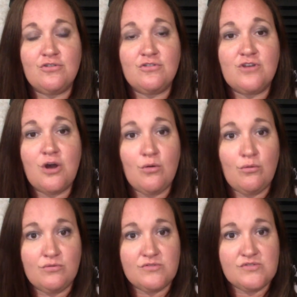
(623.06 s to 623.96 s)

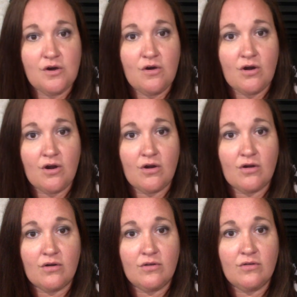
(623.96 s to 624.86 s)
goals
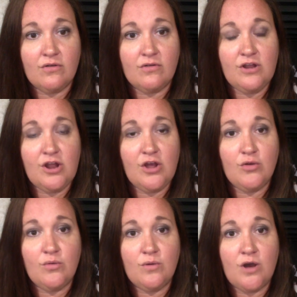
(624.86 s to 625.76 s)
are
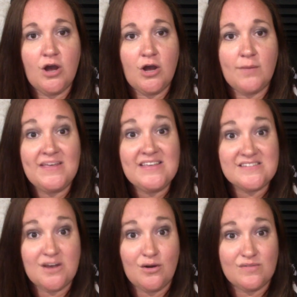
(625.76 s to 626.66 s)
his
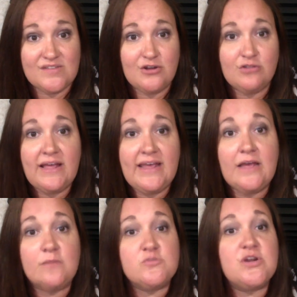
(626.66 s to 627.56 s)
goals, that you're laying
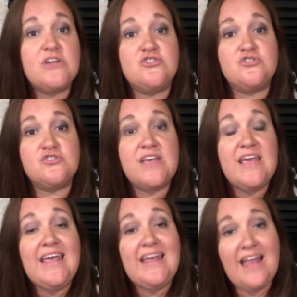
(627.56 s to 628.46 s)
up treasures
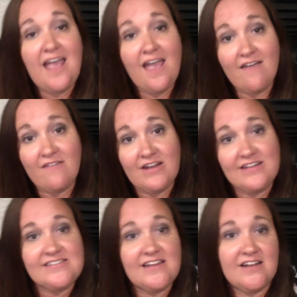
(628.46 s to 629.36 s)
in heaven
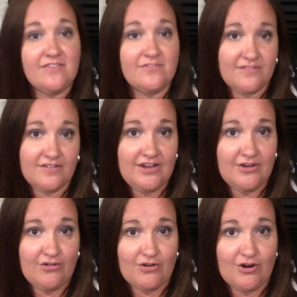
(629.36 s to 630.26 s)
instead of here
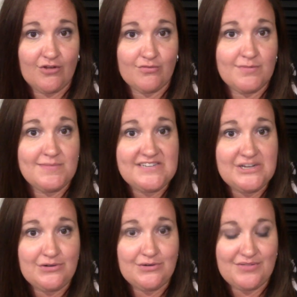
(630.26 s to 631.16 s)
on earth with
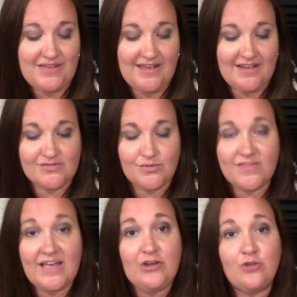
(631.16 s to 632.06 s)
material things, or
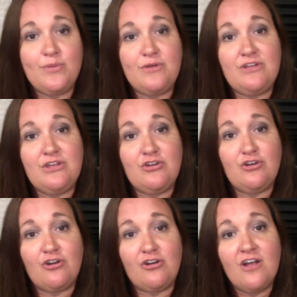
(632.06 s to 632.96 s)
that you're building
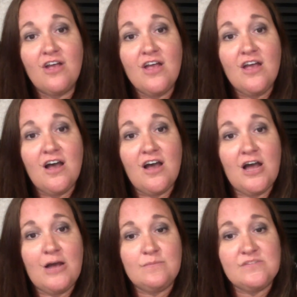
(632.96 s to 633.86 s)
your
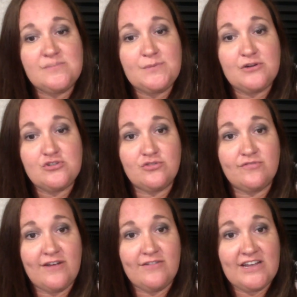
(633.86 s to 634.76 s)
spiritual
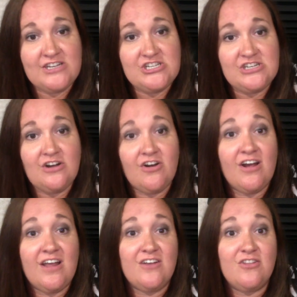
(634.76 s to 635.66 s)
foundation
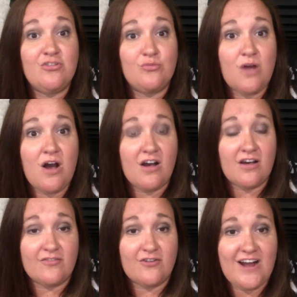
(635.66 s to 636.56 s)
on the rock
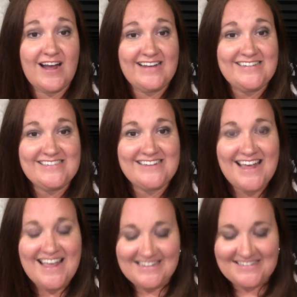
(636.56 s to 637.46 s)
of Christ.
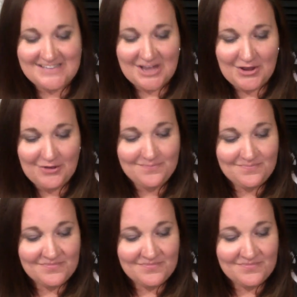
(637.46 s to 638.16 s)
So